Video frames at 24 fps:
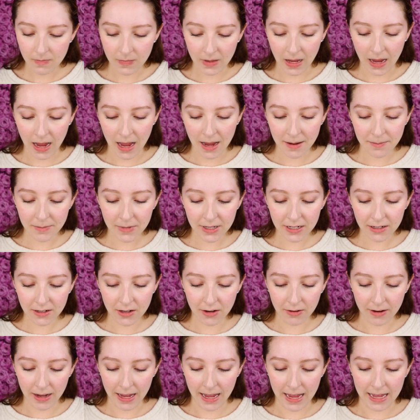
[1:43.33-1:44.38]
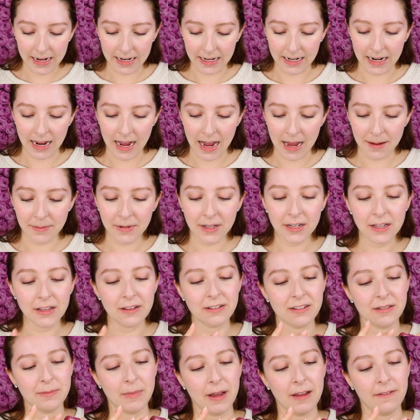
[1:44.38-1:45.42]
I'm gonna go ahead and I'm gonna
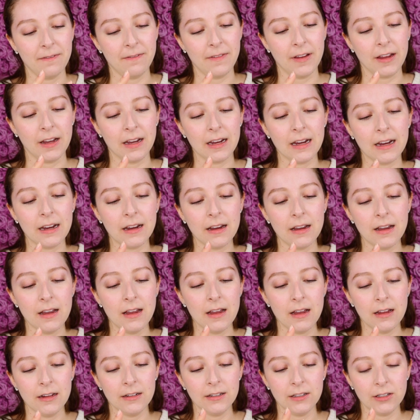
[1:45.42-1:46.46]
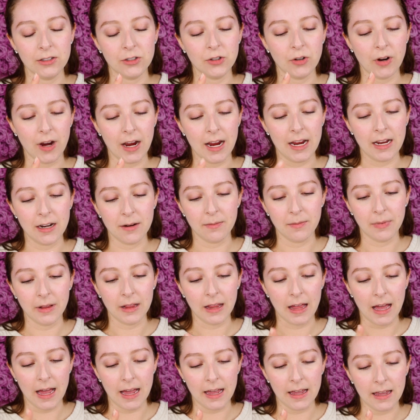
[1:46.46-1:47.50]
use my finger to try and
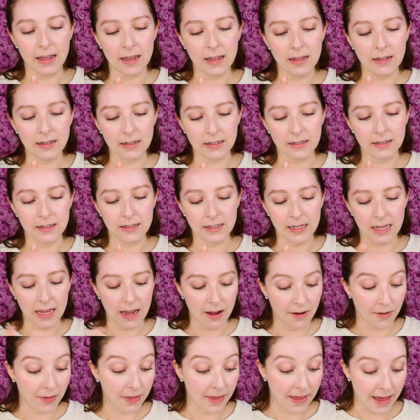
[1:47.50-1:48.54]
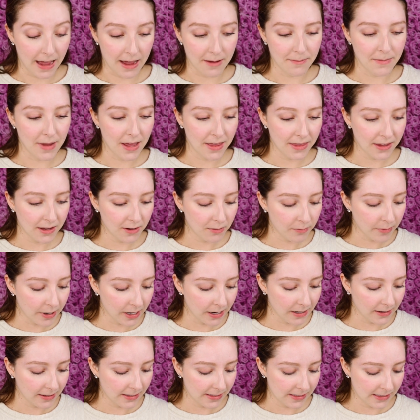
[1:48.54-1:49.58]
apply it and see how that method
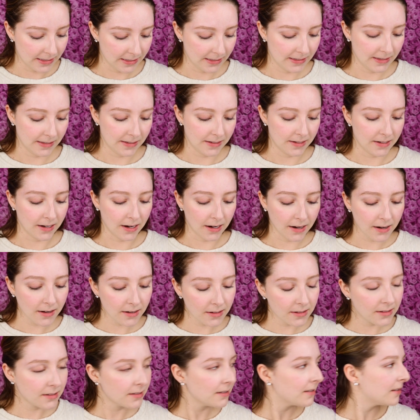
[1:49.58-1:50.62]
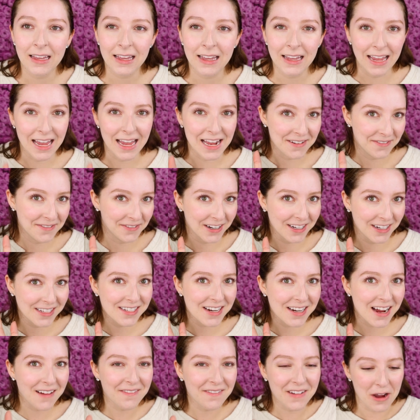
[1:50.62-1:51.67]
works to start. And first
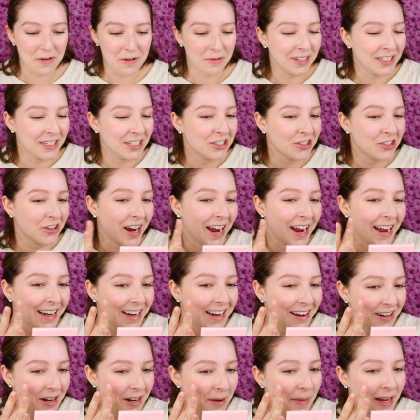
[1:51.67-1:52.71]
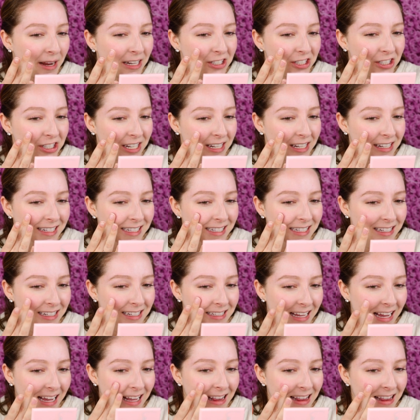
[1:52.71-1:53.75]
off, I wanna try it out on my cheeks because
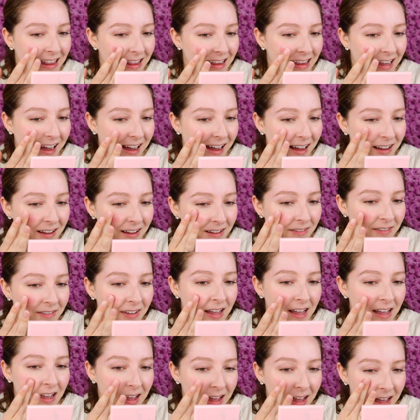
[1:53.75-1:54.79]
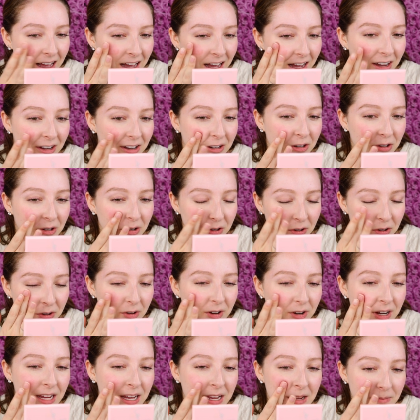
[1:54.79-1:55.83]
I love a
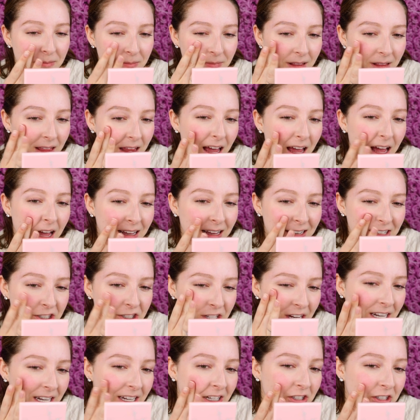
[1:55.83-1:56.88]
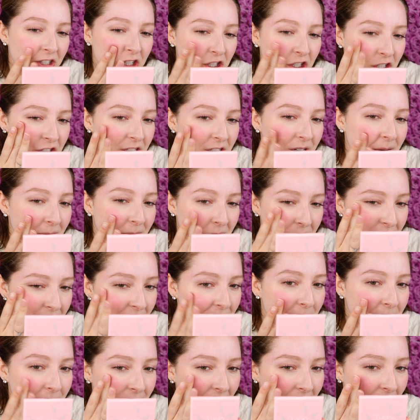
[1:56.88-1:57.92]
cream blush and a shimmery
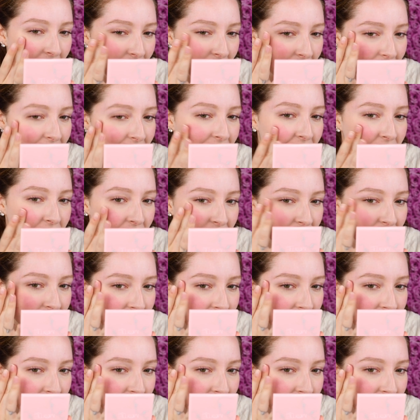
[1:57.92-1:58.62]
blush.